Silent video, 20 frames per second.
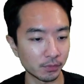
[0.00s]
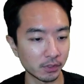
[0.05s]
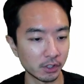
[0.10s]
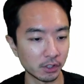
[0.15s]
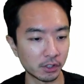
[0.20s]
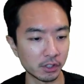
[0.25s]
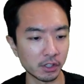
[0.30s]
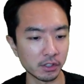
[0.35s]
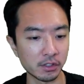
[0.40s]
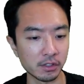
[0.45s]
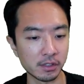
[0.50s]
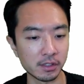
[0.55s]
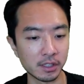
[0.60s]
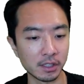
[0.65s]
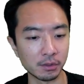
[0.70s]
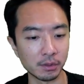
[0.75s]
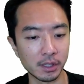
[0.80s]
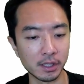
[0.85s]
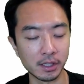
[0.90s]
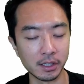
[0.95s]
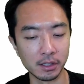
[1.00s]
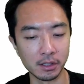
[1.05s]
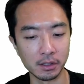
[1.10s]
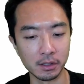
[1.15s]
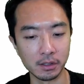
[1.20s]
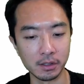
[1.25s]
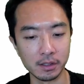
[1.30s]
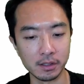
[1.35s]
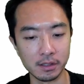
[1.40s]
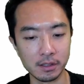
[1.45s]
You can also see right
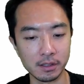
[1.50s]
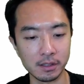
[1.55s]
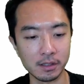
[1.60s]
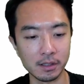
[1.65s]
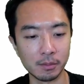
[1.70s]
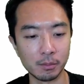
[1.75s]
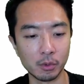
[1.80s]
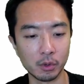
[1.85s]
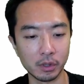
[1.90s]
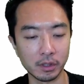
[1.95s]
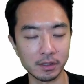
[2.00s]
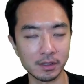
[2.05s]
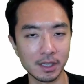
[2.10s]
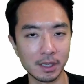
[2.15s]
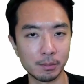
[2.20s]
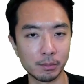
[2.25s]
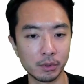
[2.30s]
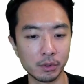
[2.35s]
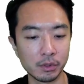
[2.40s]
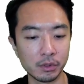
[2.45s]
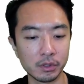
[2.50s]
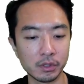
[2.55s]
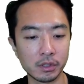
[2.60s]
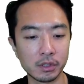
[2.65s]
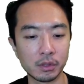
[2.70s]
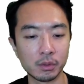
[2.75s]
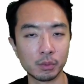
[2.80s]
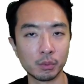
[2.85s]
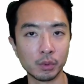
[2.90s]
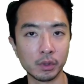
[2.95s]
here, this is some more
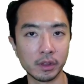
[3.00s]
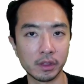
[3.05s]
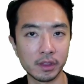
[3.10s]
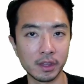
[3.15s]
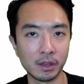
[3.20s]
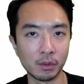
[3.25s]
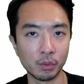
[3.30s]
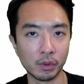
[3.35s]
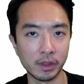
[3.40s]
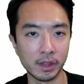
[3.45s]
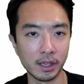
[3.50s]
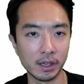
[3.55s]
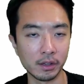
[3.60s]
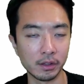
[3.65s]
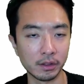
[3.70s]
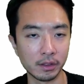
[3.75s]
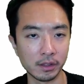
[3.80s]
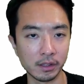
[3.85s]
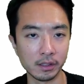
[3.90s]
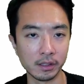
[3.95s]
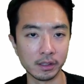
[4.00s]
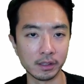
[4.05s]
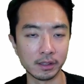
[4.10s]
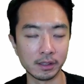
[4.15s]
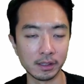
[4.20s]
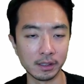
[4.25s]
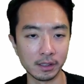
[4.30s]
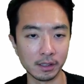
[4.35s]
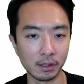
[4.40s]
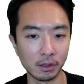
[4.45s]
examples with and without the
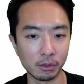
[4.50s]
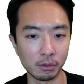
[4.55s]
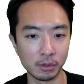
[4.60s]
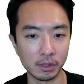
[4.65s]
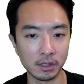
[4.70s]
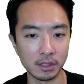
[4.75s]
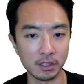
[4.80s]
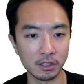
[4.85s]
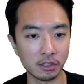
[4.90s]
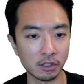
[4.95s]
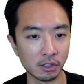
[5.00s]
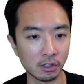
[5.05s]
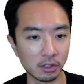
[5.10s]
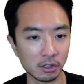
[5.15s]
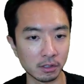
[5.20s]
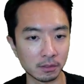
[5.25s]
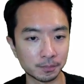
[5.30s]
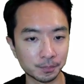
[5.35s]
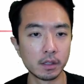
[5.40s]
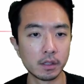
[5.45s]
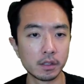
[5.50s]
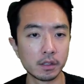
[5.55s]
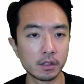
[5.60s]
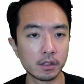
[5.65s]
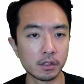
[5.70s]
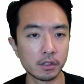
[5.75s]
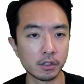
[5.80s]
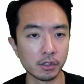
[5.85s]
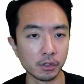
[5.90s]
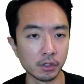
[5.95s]
DA3 teacher.
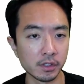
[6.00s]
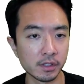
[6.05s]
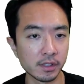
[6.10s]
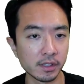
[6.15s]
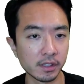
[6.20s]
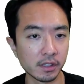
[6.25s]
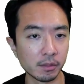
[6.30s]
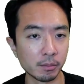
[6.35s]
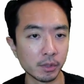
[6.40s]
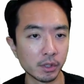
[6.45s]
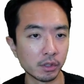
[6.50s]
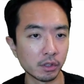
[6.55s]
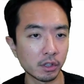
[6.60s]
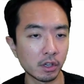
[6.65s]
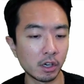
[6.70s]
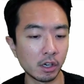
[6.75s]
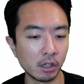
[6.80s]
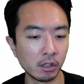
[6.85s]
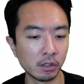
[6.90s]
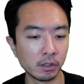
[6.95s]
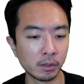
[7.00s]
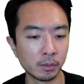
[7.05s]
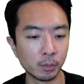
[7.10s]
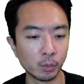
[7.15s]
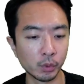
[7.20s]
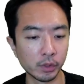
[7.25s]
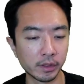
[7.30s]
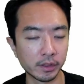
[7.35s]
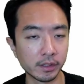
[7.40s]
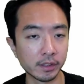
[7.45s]
So you can see in the middle column
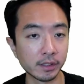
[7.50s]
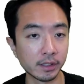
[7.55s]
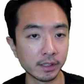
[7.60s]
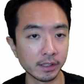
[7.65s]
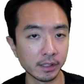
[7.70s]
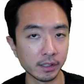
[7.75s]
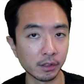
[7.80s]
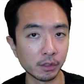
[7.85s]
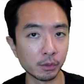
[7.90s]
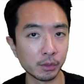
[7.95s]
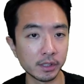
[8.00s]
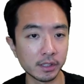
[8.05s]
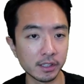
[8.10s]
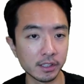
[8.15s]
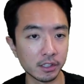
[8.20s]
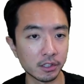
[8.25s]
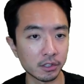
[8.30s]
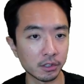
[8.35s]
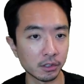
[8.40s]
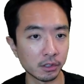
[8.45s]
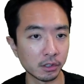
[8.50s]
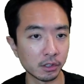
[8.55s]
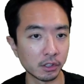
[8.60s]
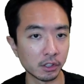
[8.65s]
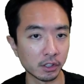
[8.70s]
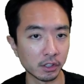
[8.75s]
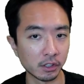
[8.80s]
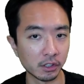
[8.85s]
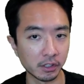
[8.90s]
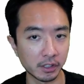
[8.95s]
with the DA3 teacher,
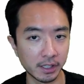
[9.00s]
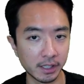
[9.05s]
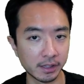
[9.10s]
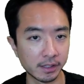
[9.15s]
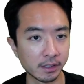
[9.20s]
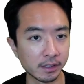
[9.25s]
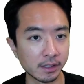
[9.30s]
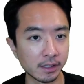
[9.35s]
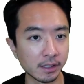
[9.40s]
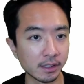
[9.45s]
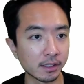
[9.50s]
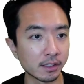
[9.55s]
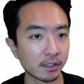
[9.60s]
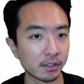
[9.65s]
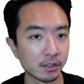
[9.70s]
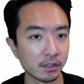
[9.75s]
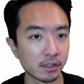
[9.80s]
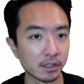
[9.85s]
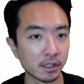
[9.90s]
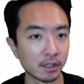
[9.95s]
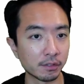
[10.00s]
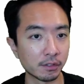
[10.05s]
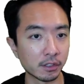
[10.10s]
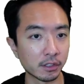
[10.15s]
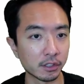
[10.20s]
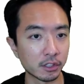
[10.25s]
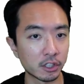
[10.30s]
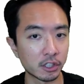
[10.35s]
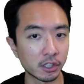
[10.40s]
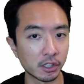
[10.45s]
you can look at the details of
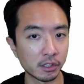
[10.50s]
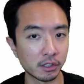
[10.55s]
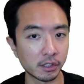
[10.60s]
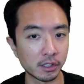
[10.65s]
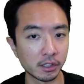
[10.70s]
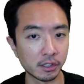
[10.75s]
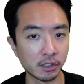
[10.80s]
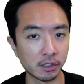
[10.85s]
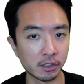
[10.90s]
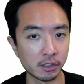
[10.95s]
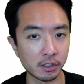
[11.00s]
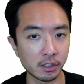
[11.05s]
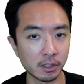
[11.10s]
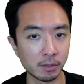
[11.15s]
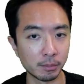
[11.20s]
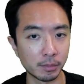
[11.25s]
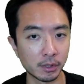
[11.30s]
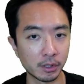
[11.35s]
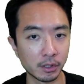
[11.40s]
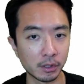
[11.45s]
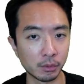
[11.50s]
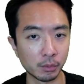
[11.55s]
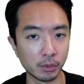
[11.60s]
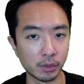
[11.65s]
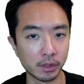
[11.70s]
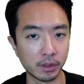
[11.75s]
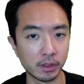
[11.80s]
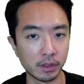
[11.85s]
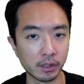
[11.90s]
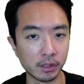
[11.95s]
the chair here compared
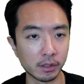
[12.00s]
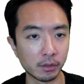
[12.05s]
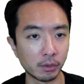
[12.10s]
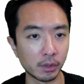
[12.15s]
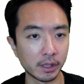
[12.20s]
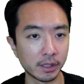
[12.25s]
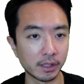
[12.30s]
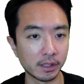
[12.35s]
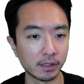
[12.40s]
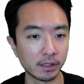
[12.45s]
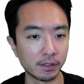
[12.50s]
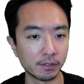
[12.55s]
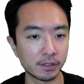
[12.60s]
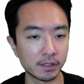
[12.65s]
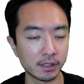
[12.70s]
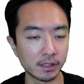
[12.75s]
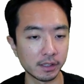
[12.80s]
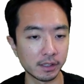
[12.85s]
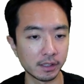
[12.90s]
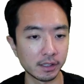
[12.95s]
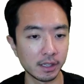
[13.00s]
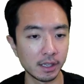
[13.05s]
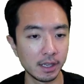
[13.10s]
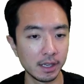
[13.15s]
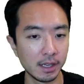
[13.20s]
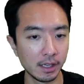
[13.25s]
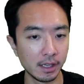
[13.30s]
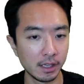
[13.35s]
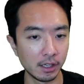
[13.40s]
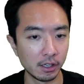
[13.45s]
with the right and left side.
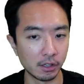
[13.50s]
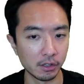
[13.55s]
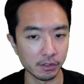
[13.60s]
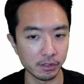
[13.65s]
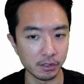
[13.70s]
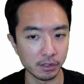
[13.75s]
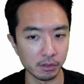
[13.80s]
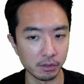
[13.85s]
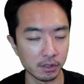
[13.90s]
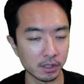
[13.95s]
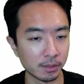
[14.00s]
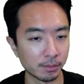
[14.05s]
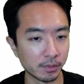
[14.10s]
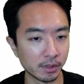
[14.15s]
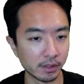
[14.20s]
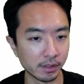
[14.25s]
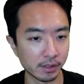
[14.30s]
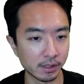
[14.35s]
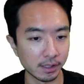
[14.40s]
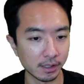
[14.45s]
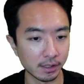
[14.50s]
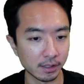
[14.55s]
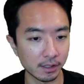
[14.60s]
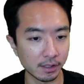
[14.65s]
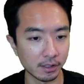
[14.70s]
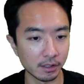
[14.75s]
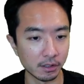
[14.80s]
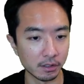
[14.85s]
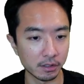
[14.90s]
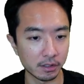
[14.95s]
Also some of the
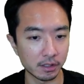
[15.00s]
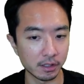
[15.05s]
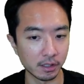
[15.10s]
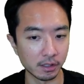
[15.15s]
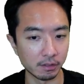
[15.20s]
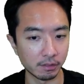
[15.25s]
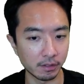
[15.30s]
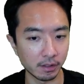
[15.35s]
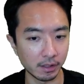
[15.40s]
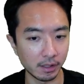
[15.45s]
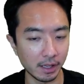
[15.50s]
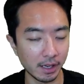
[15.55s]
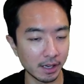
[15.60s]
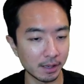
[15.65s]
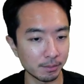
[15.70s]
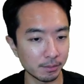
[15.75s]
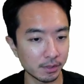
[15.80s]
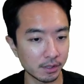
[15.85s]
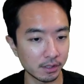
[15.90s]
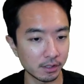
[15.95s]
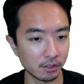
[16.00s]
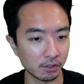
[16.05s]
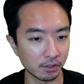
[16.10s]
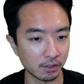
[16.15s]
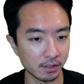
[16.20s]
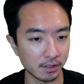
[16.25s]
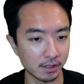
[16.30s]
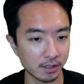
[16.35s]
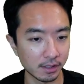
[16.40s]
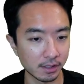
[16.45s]
details of the lamps. You
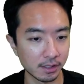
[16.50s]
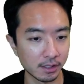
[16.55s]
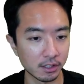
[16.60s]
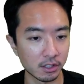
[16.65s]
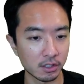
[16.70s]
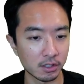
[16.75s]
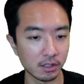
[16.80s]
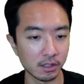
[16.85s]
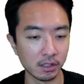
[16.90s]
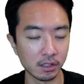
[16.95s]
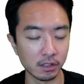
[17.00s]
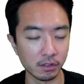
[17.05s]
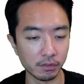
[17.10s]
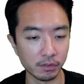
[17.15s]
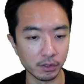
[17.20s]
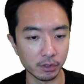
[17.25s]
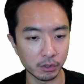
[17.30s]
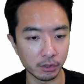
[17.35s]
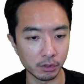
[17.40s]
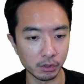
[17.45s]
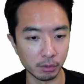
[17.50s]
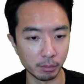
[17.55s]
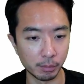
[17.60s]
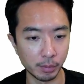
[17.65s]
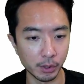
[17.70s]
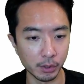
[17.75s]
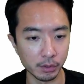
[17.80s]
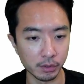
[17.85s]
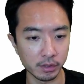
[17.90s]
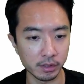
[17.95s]
can see each individual
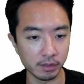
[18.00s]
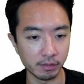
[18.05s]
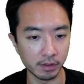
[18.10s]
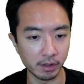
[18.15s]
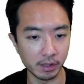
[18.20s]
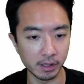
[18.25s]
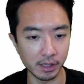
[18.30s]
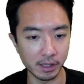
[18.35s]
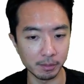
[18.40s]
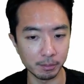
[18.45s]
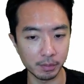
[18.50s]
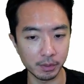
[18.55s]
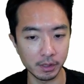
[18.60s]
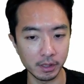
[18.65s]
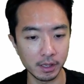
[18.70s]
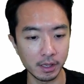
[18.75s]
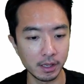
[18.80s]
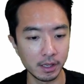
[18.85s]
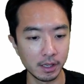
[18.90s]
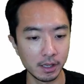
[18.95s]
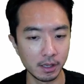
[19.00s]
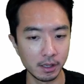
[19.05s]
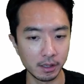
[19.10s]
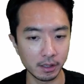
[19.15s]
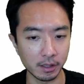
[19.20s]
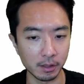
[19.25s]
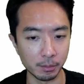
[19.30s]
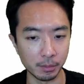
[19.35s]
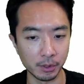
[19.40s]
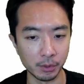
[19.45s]
post of the lamp
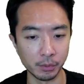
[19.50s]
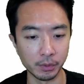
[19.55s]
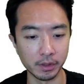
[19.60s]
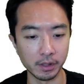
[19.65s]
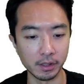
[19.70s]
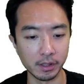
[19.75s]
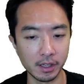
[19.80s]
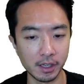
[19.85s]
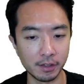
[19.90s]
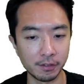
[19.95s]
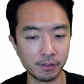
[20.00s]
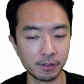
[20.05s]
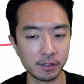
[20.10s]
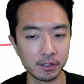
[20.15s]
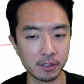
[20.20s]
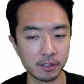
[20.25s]
compared with the left.